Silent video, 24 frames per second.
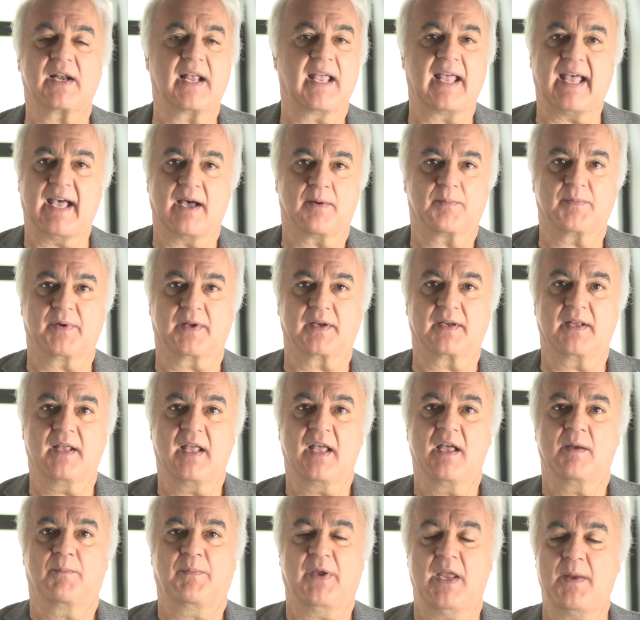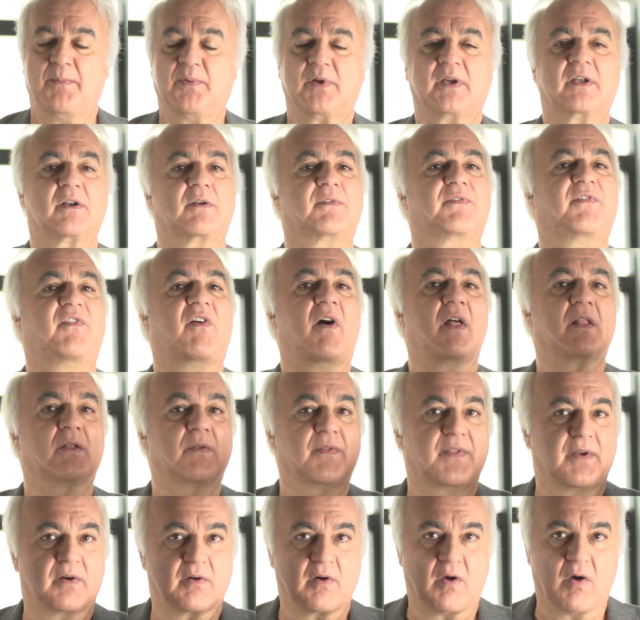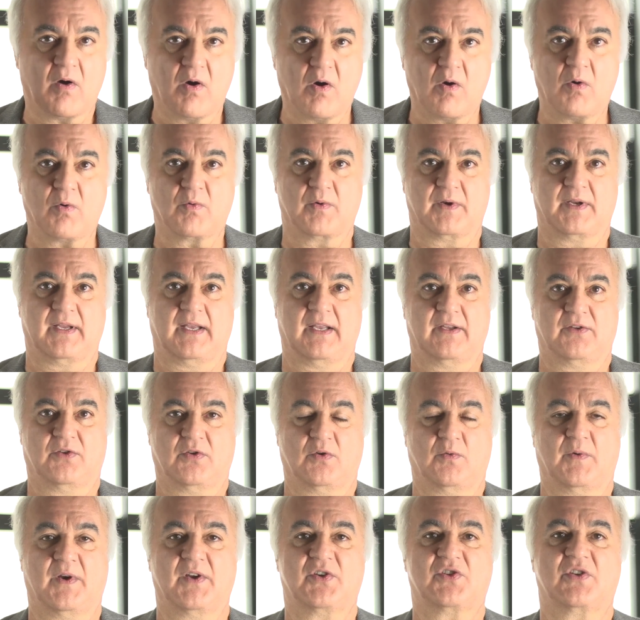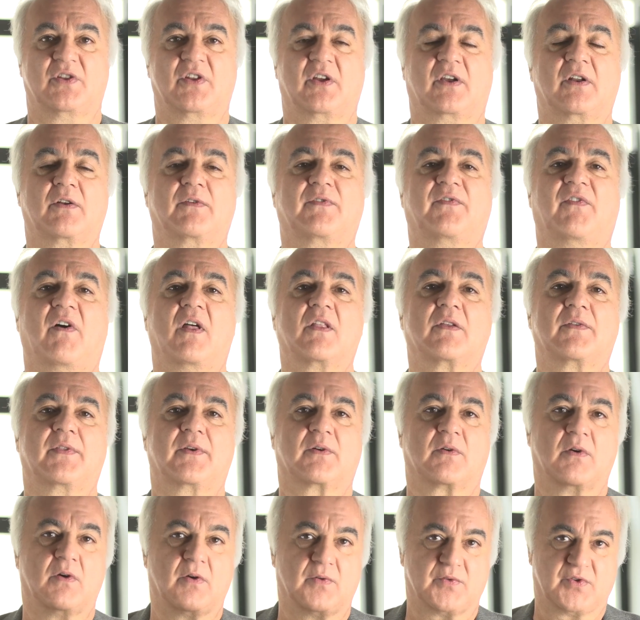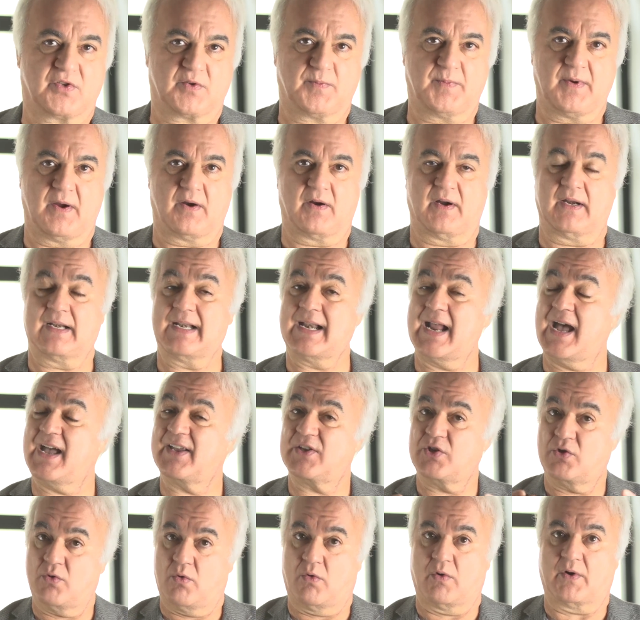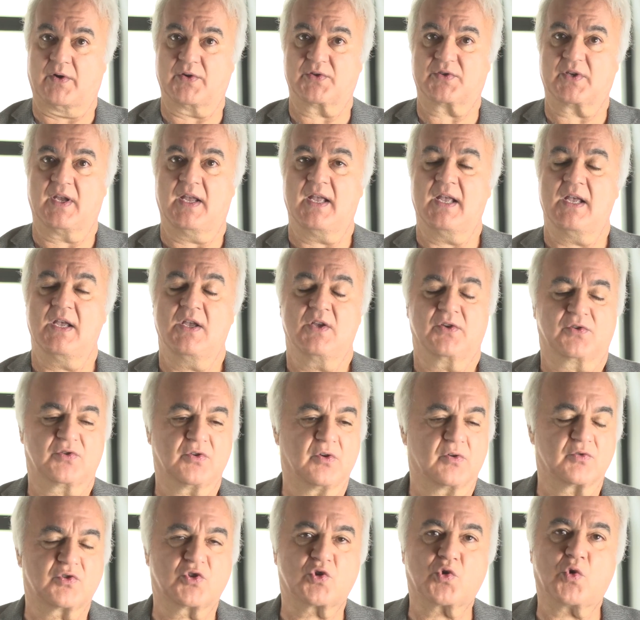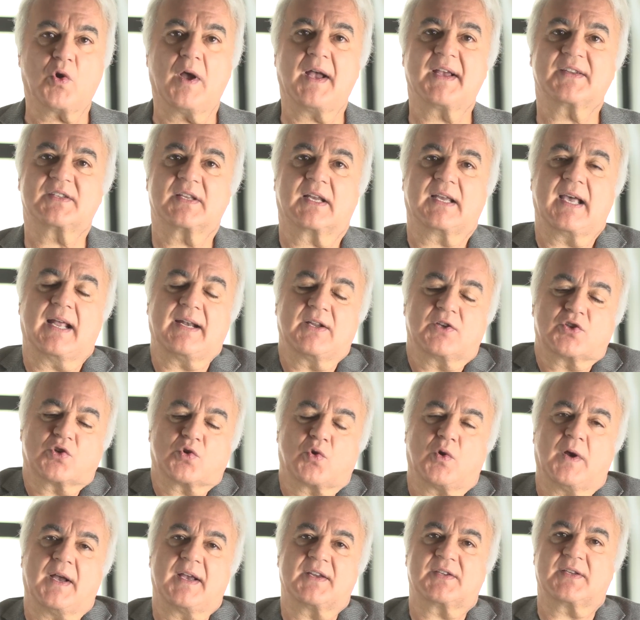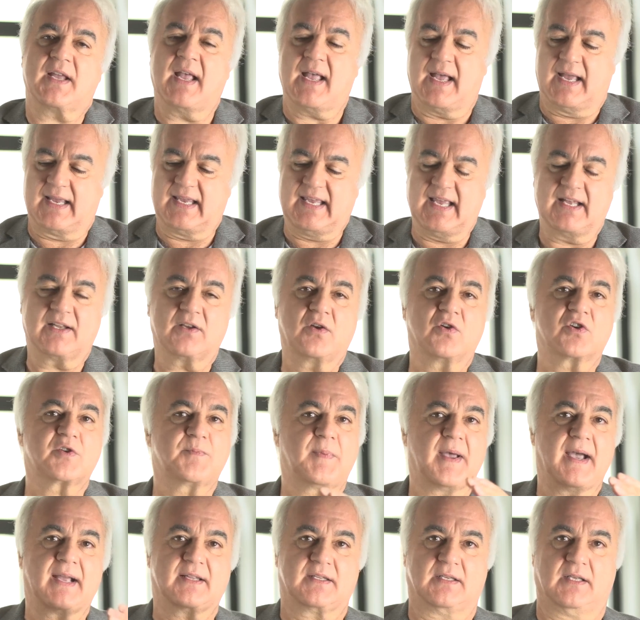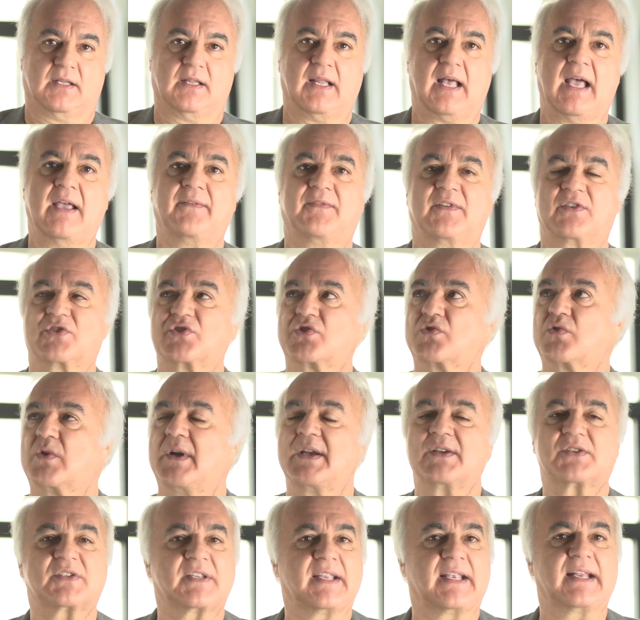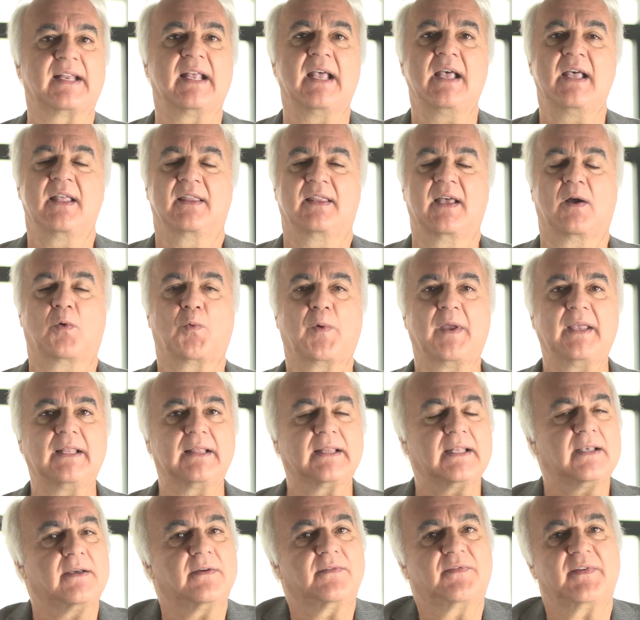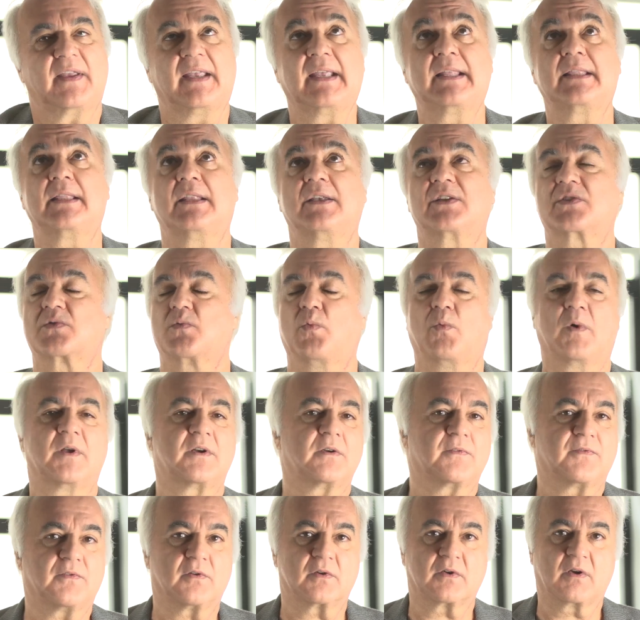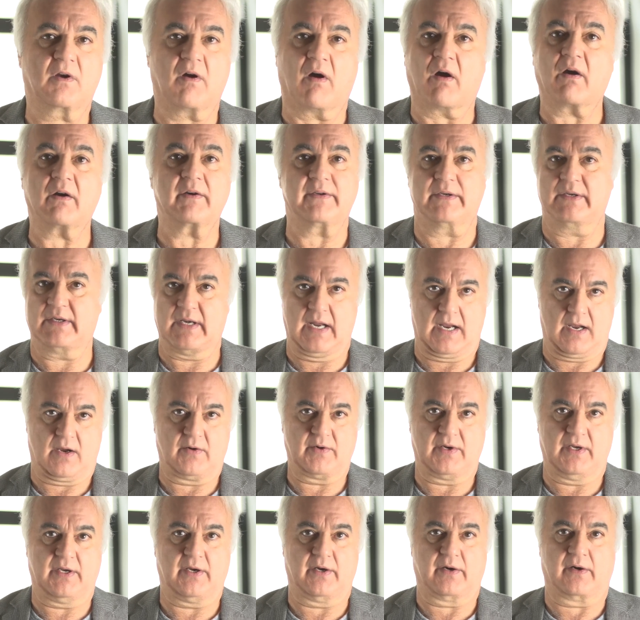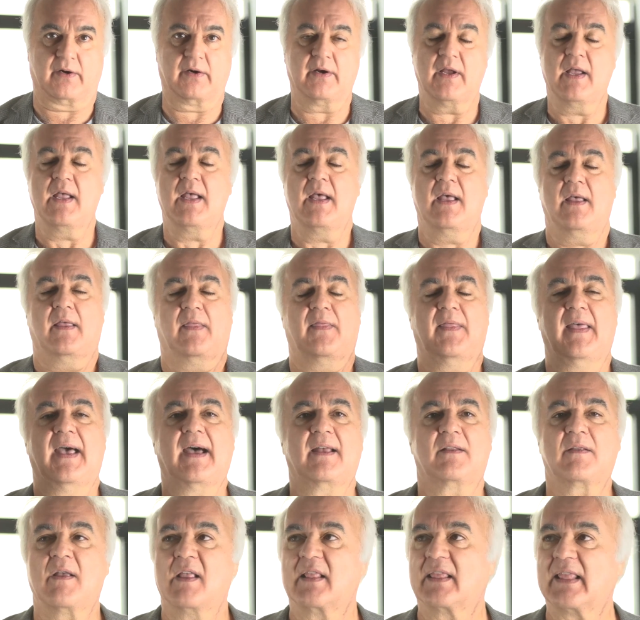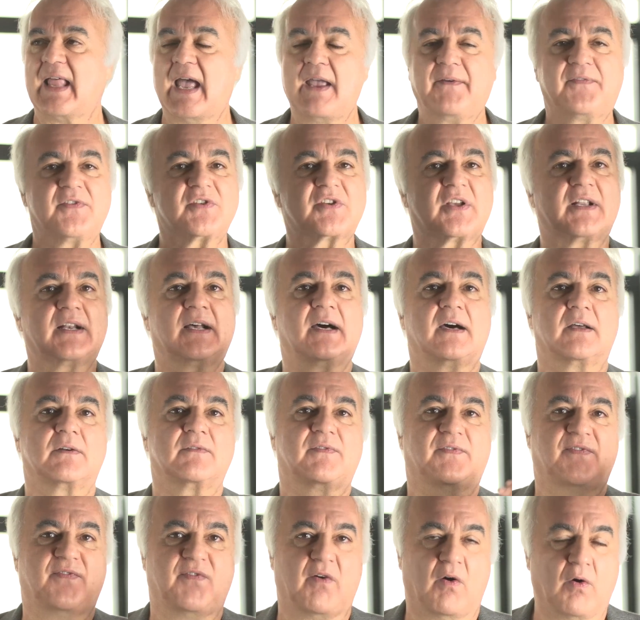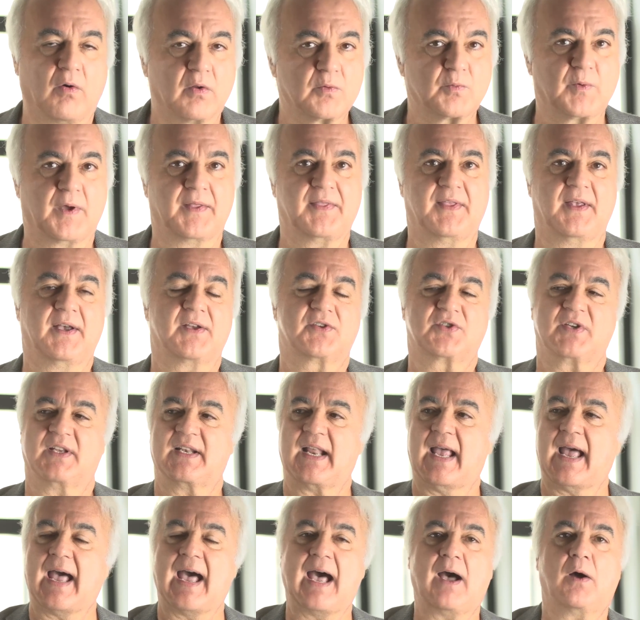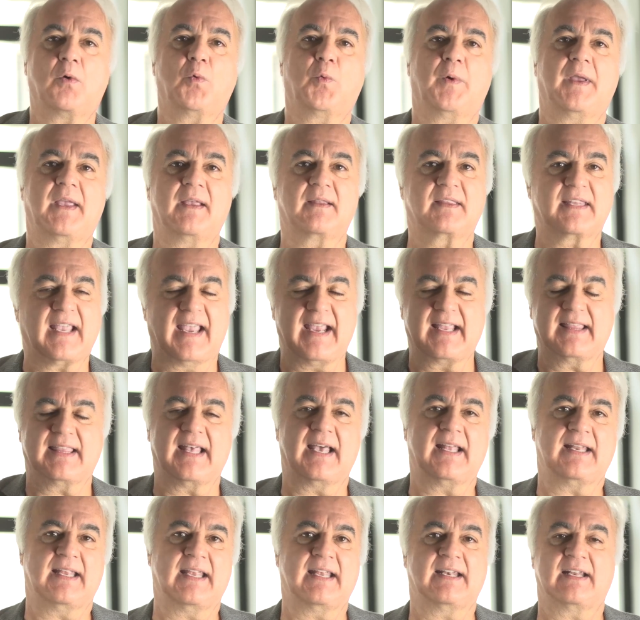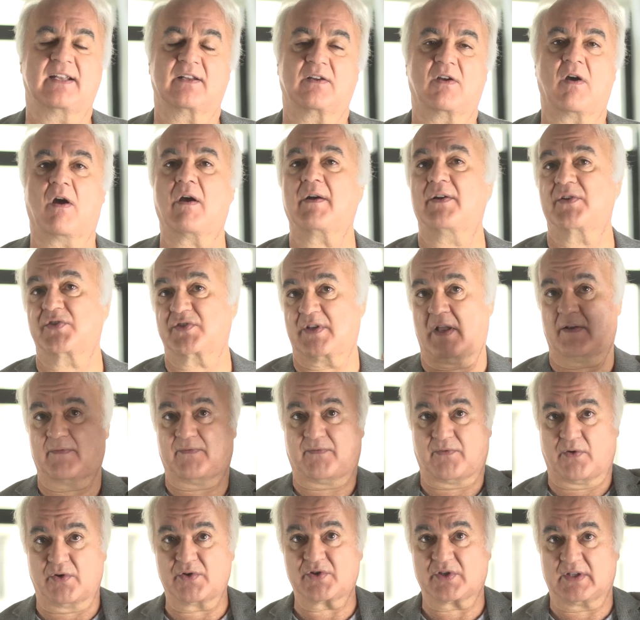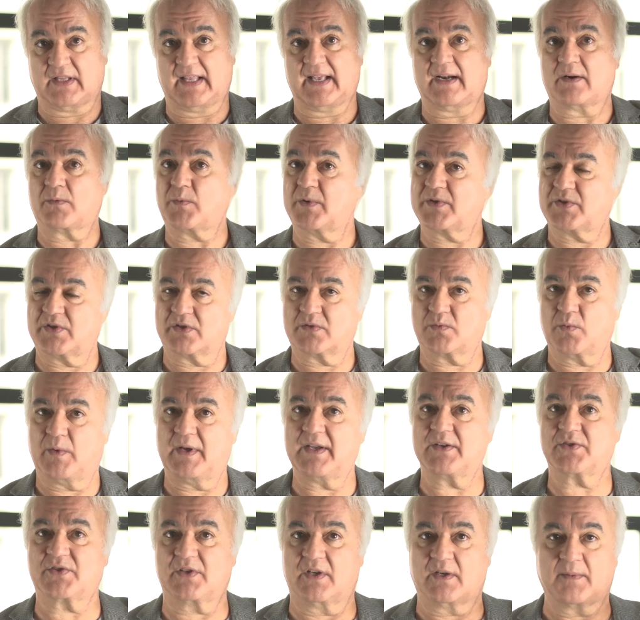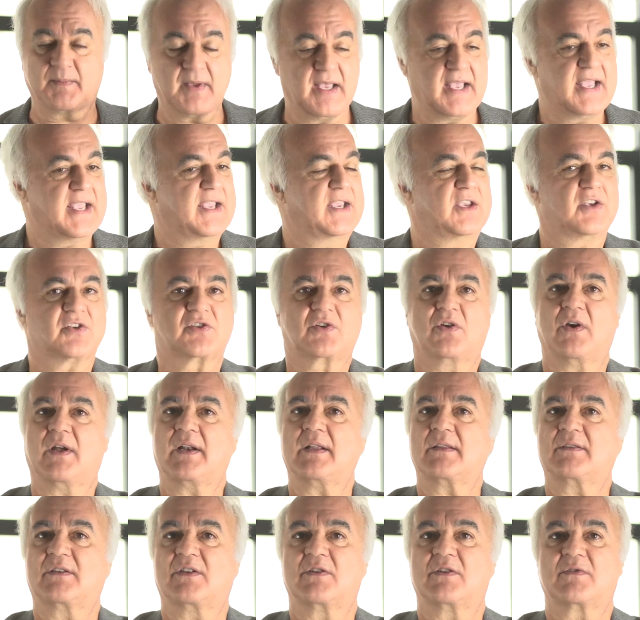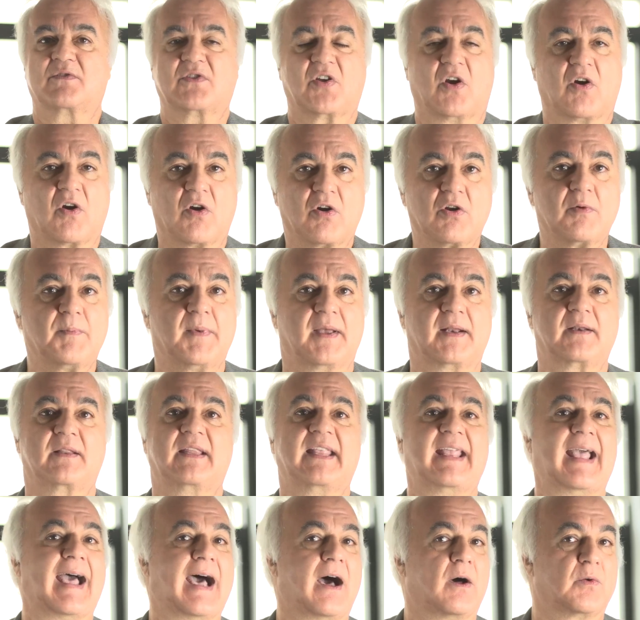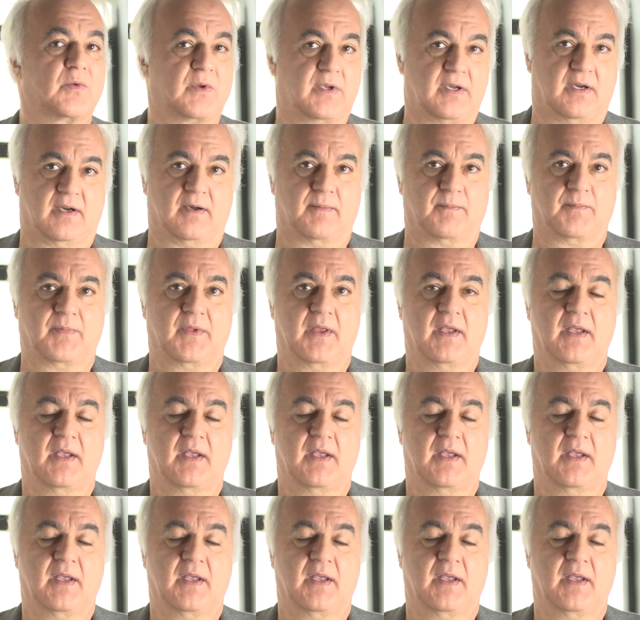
going to happen. People are going to follow their own intuition. They're going to follow their own spirit, not yours. So trust, the kind of trust, again, goes back to life, is trusting that we live in this wonderful garden down here, that life is going to unfold with us, and how we take that in and garnish that first letter, which is wisdom, is going to determine the outcome.